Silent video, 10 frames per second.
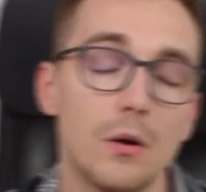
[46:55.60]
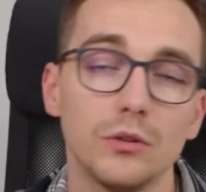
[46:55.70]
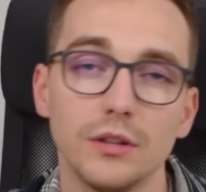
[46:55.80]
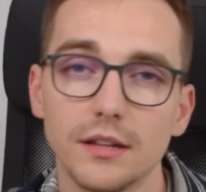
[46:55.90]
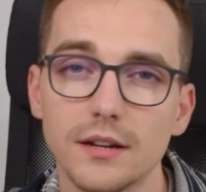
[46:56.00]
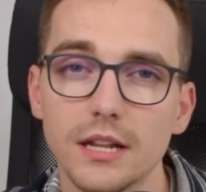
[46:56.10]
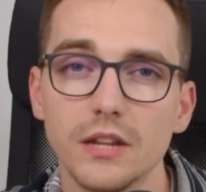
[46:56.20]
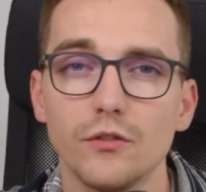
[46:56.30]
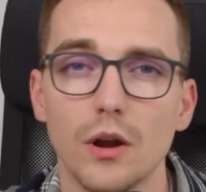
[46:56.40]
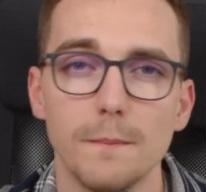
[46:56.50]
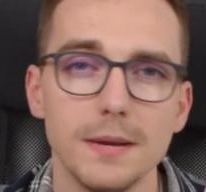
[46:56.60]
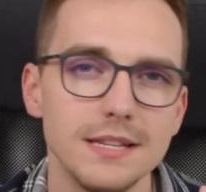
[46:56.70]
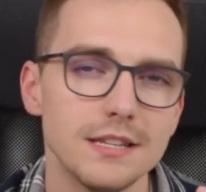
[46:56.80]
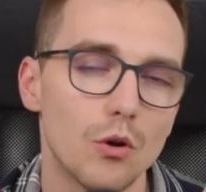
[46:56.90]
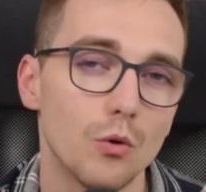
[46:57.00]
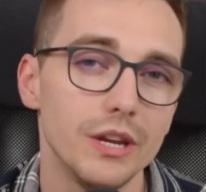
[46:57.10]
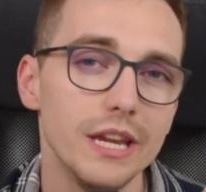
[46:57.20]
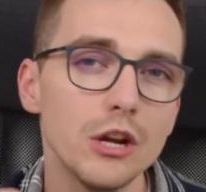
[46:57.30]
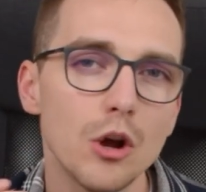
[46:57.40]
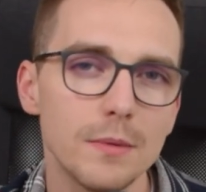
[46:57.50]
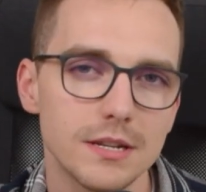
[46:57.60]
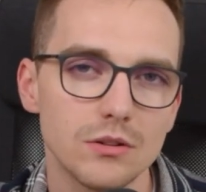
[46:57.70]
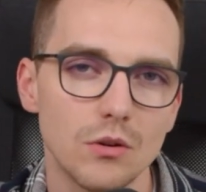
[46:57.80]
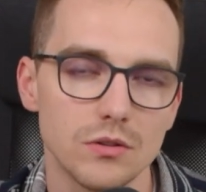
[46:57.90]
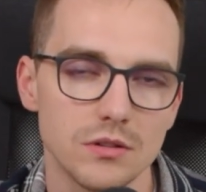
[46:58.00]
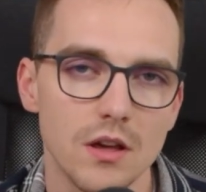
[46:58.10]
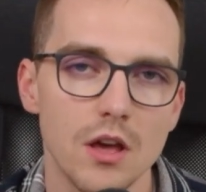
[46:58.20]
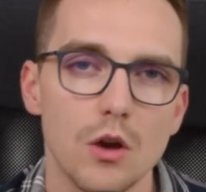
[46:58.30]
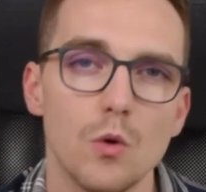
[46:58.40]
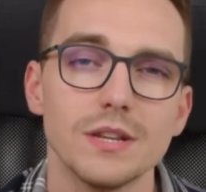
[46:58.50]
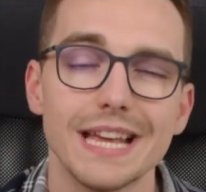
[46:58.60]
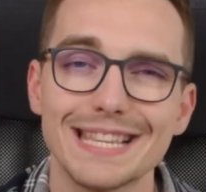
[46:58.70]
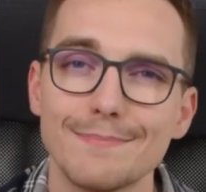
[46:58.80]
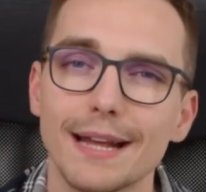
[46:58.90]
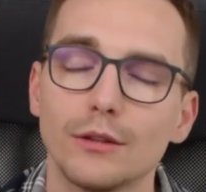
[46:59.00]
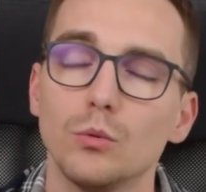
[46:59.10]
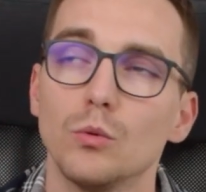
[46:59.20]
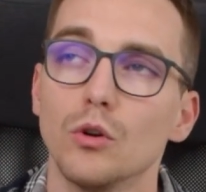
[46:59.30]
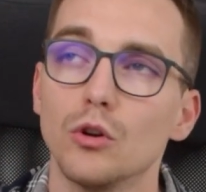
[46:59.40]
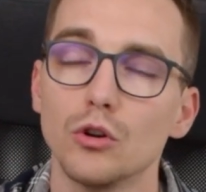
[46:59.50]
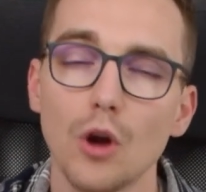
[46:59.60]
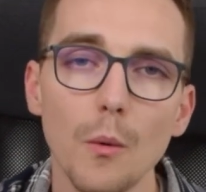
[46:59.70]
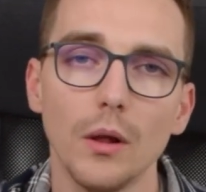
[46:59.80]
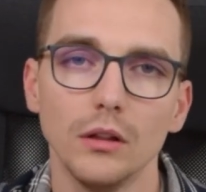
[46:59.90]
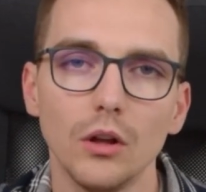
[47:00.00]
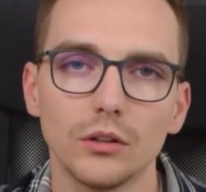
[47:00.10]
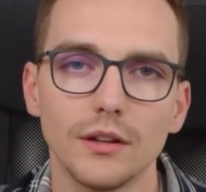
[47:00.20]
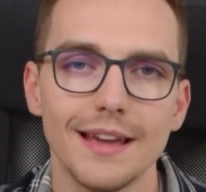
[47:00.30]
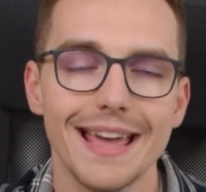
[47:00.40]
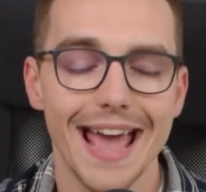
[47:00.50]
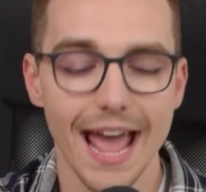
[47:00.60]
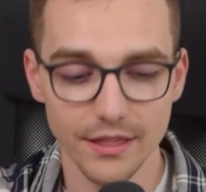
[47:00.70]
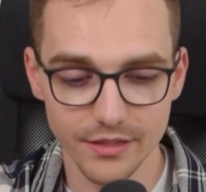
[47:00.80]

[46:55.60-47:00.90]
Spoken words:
on the other hand, if you are a business or e-commerce stores who expect to grow a lot and